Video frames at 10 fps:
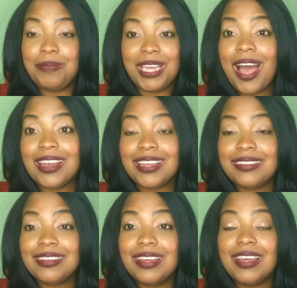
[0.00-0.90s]
be
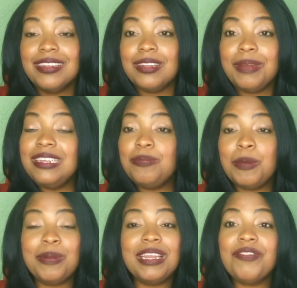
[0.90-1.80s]
honest. Some of these
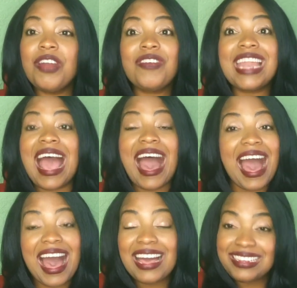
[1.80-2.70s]
people never even
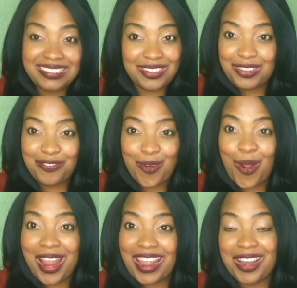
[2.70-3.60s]
ask us
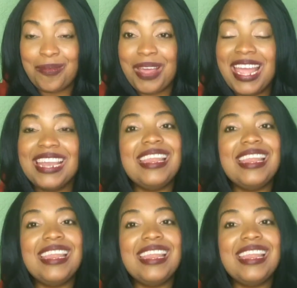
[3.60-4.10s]
for help.